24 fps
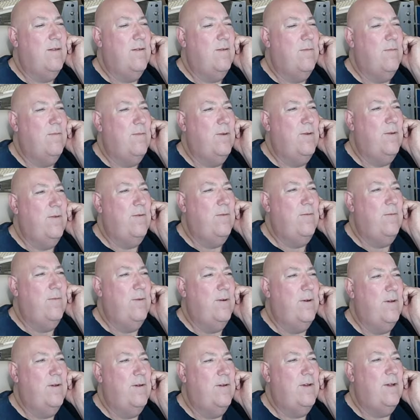Button
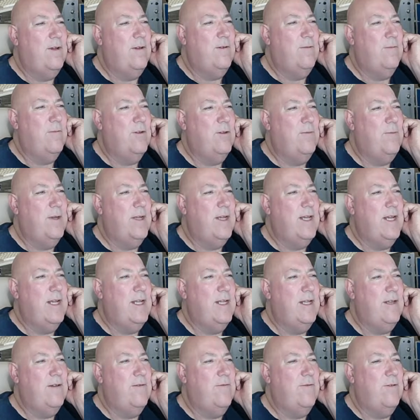1, it must be getting
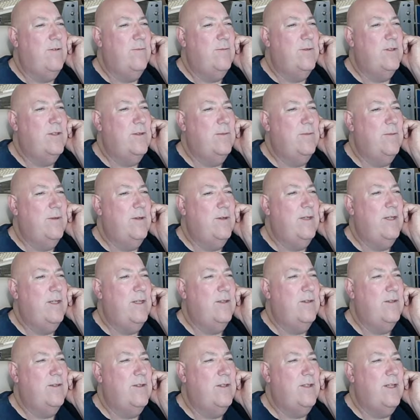it from somewhere
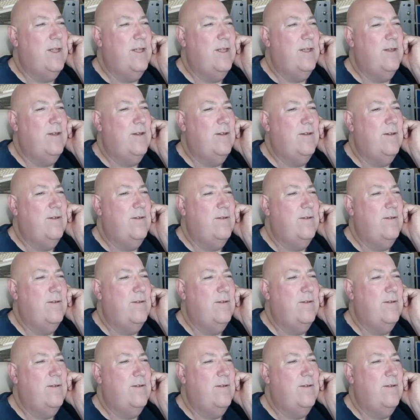else down.